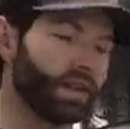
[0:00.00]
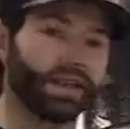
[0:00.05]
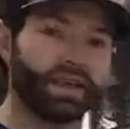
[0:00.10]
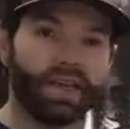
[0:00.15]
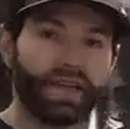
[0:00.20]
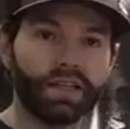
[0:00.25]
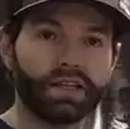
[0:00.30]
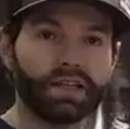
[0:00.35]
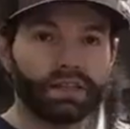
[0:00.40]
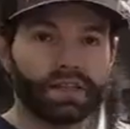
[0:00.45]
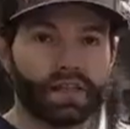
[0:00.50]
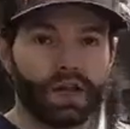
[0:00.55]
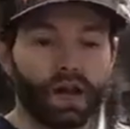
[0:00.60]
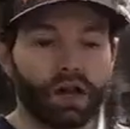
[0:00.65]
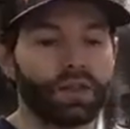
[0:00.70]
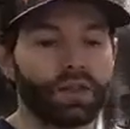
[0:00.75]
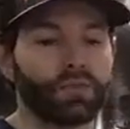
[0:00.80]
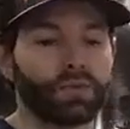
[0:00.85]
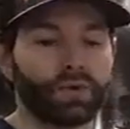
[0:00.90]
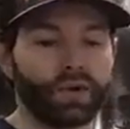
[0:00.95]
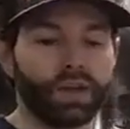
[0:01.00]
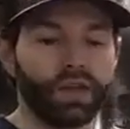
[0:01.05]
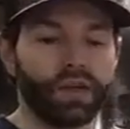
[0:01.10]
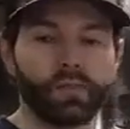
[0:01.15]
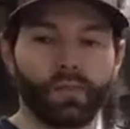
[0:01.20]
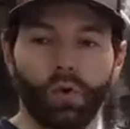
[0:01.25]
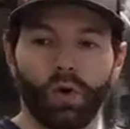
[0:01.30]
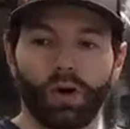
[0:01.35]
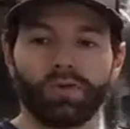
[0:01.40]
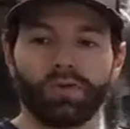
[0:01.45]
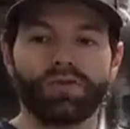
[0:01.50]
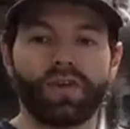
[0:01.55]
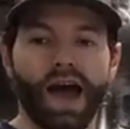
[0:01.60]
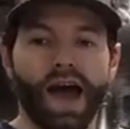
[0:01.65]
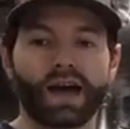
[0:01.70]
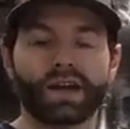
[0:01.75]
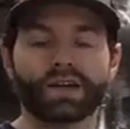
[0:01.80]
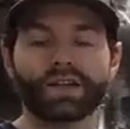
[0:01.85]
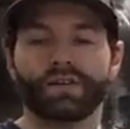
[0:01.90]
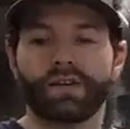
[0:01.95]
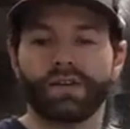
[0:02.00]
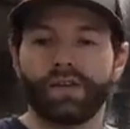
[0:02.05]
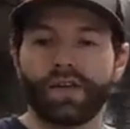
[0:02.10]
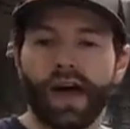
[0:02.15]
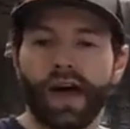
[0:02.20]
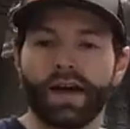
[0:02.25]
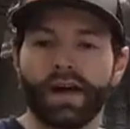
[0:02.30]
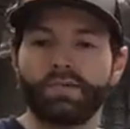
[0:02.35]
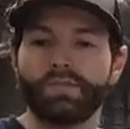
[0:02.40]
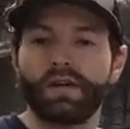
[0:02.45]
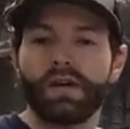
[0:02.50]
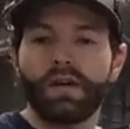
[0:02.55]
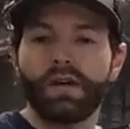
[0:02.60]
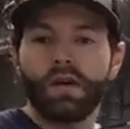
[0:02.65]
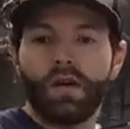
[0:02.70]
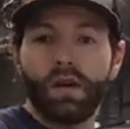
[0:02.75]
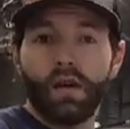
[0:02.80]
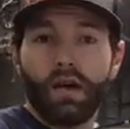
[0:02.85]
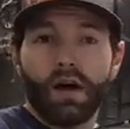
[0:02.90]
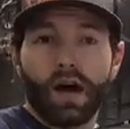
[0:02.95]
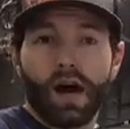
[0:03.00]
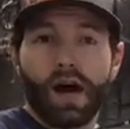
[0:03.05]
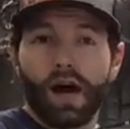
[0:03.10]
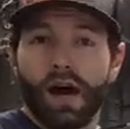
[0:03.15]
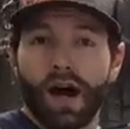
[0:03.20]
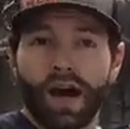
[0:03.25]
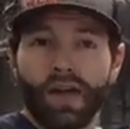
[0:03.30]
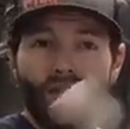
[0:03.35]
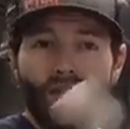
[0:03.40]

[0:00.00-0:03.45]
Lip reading: So the heat is the other really important factor in that.